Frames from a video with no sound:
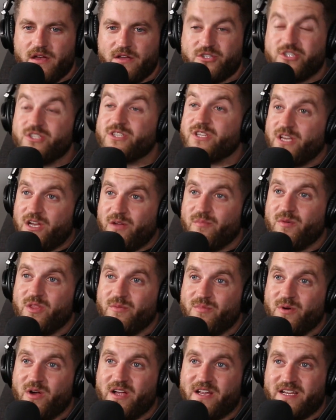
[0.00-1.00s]
She's gonna come on
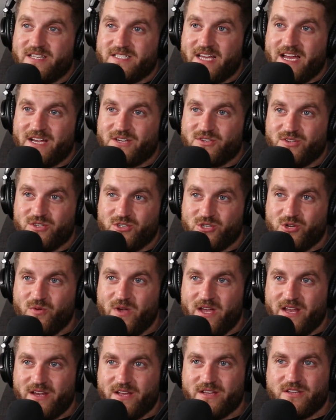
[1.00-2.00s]
the podcast actually,
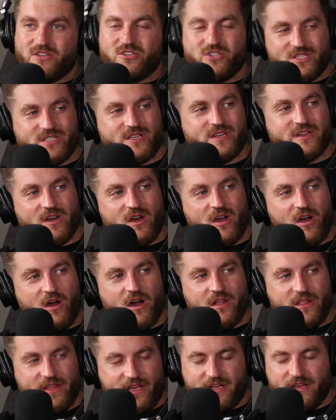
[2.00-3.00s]
Joanna. She's an
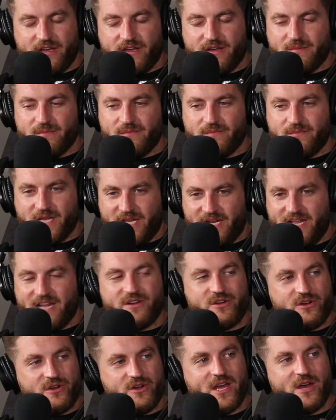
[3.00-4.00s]

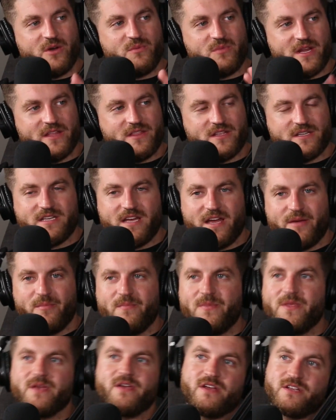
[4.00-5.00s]
editor now, but at the time,
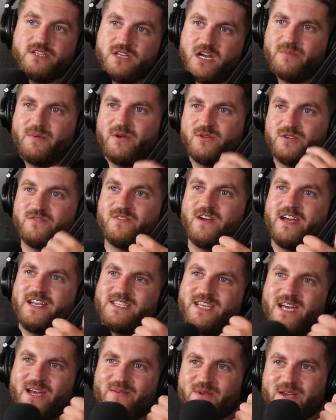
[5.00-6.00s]
talk about divine
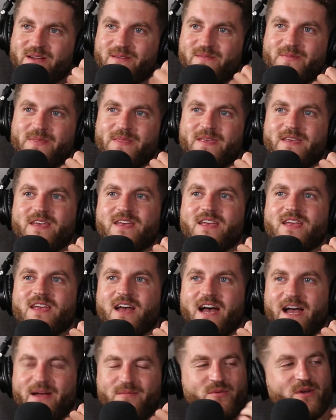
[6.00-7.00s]
timing.
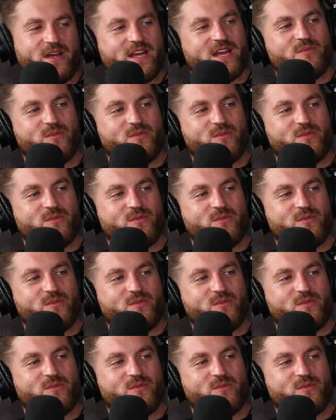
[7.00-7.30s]
I break